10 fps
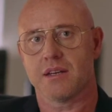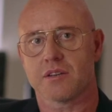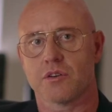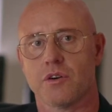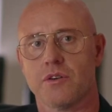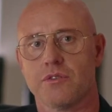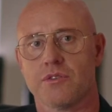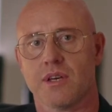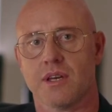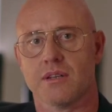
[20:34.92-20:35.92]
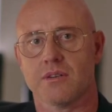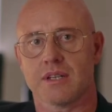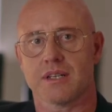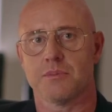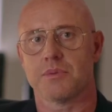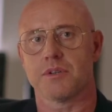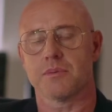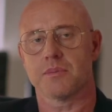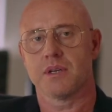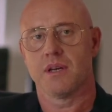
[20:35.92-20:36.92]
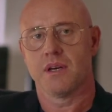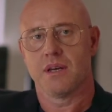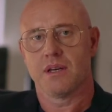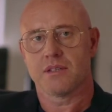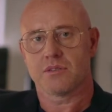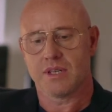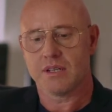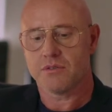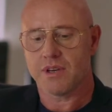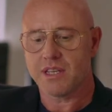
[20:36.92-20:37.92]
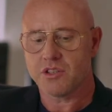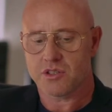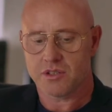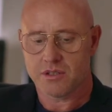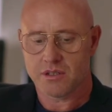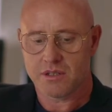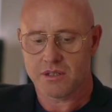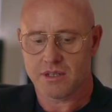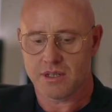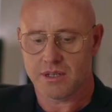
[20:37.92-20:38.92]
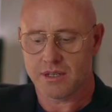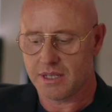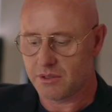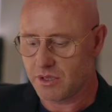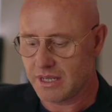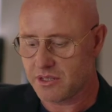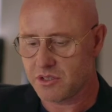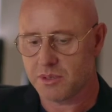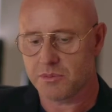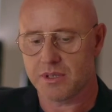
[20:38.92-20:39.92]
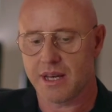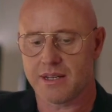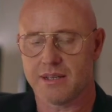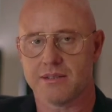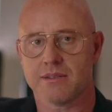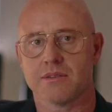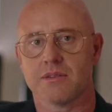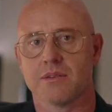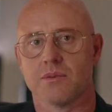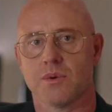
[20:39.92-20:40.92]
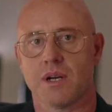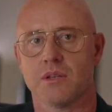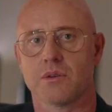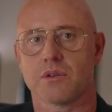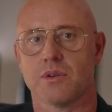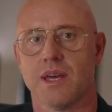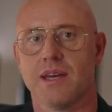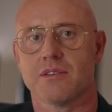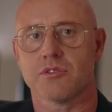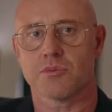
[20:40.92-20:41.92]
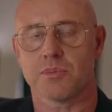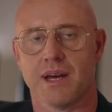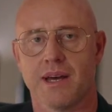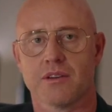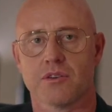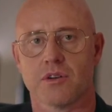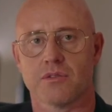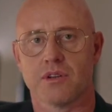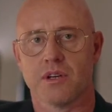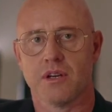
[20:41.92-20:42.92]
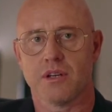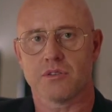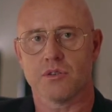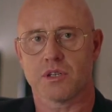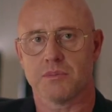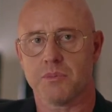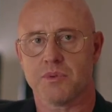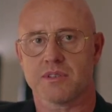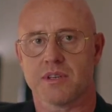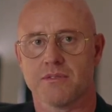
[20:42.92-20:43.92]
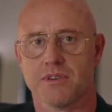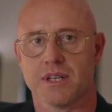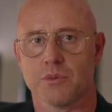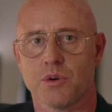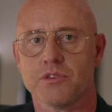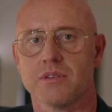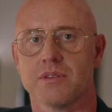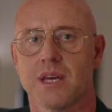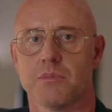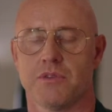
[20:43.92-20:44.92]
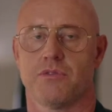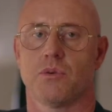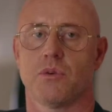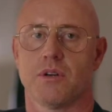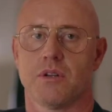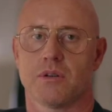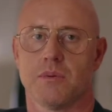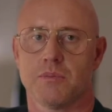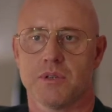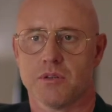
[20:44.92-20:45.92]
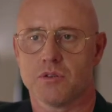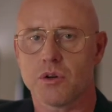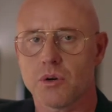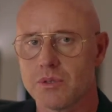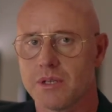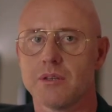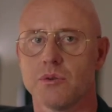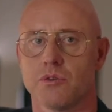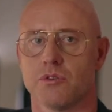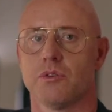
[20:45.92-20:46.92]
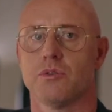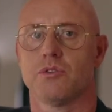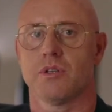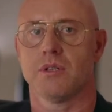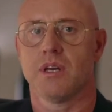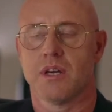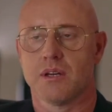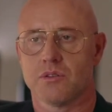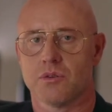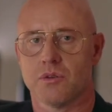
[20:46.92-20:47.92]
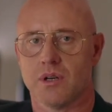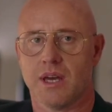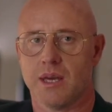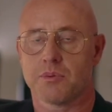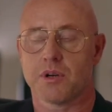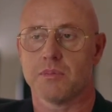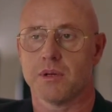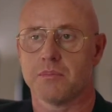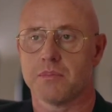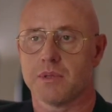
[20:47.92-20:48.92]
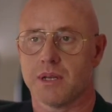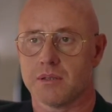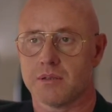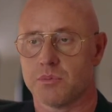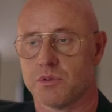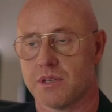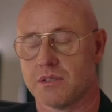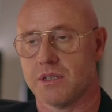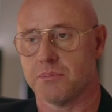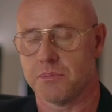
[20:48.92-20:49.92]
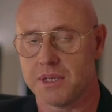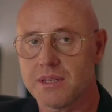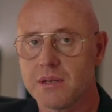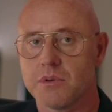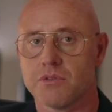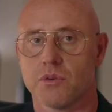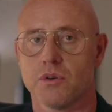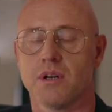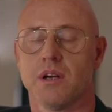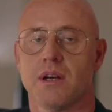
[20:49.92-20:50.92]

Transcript: curves and equilibrium. So innovation in relationship to that is where you create a supply curve. So you come up with something that wasn't there before. You come up with a totally new solution to a problem that potentially been there before,